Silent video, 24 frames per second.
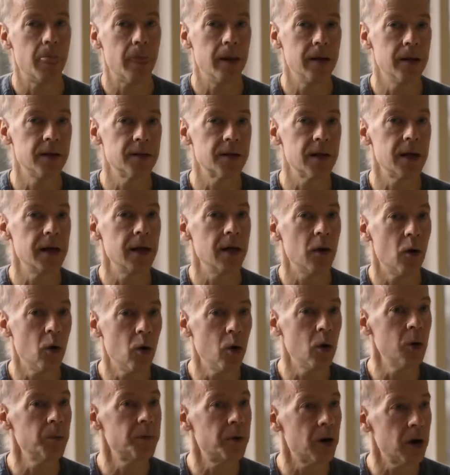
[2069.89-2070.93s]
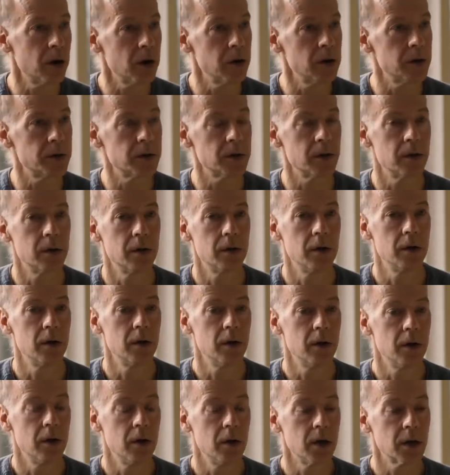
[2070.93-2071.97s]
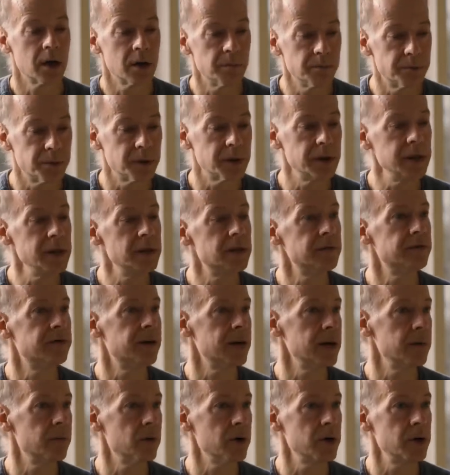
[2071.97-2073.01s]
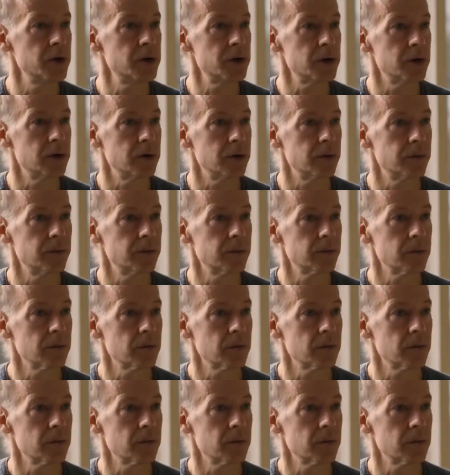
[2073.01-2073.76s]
is a whole part complete vibration,